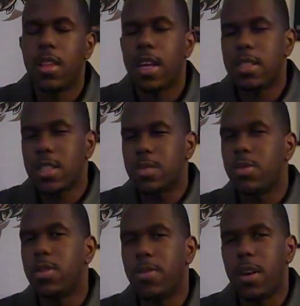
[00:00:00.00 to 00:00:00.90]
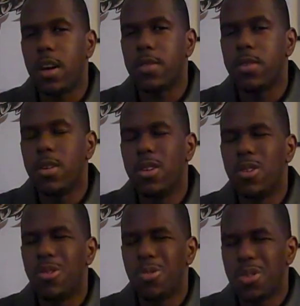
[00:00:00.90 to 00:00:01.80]
That 6.5
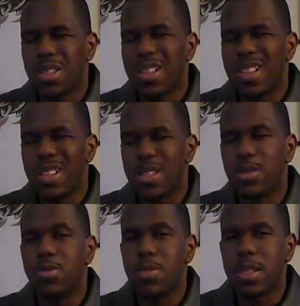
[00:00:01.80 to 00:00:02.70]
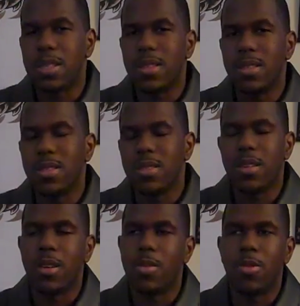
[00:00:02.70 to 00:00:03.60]
was a little bit,
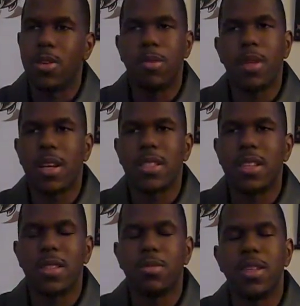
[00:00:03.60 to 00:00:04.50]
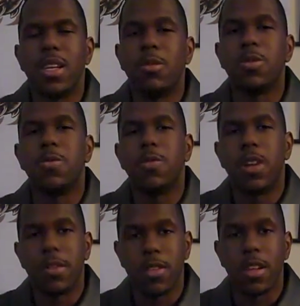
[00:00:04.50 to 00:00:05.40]
no, well, I'm not gonna say a little bit. It was
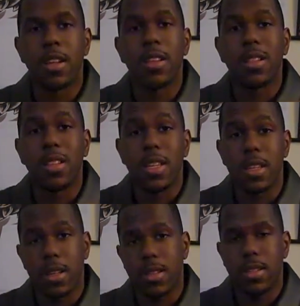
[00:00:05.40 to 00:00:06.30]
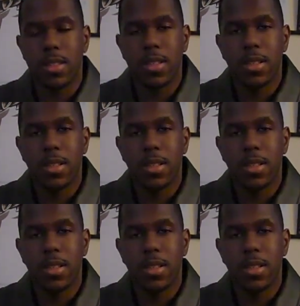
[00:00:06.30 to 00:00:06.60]
very lenient.